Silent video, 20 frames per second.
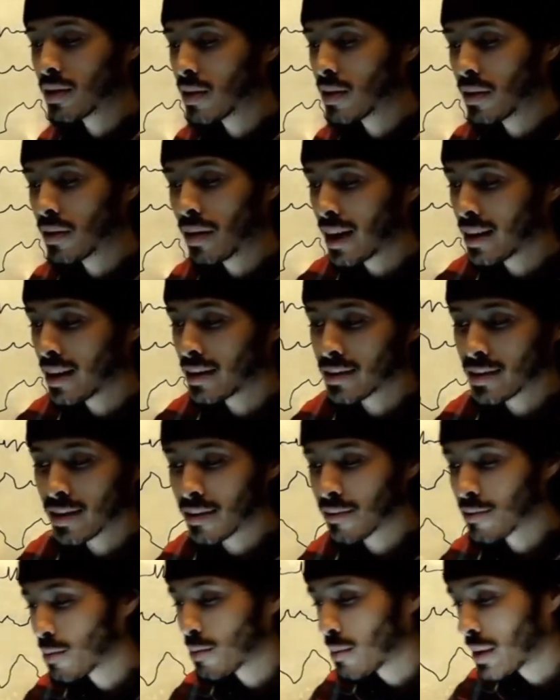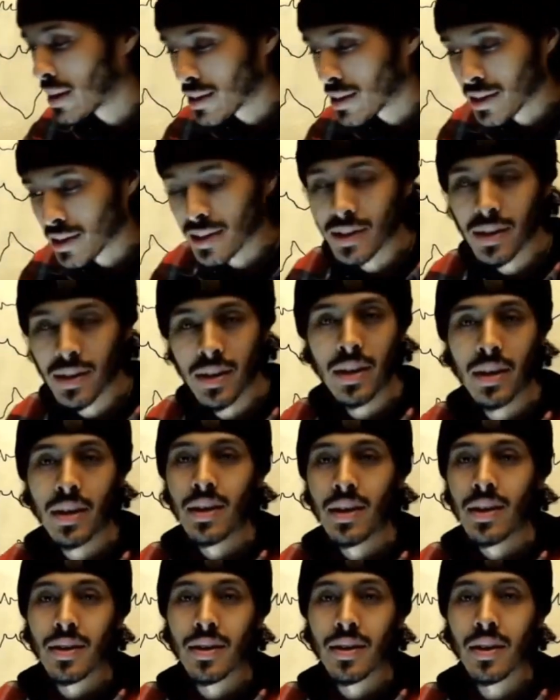You know, how does the information
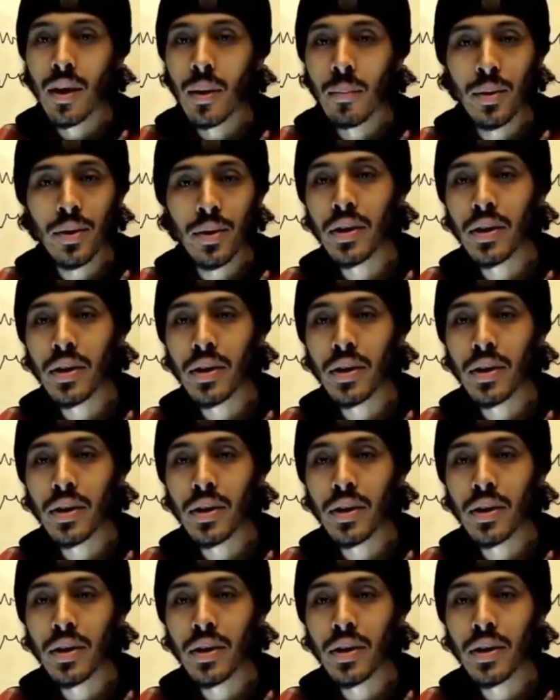come